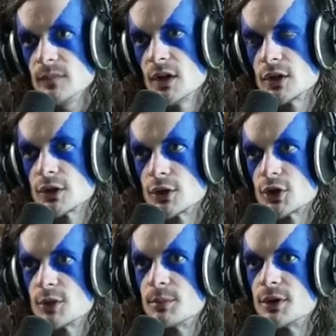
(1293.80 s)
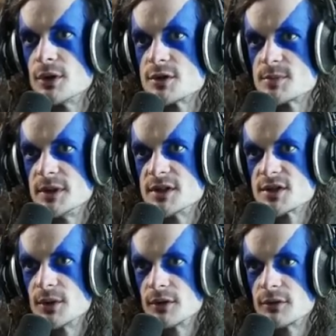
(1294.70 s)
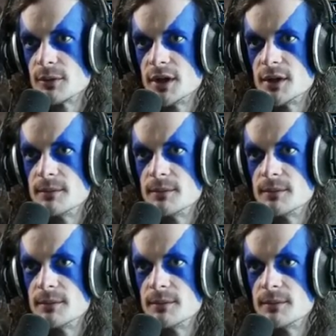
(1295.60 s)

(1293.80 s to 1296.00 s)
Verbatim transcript: Lurker burrow speed is going for Reynor.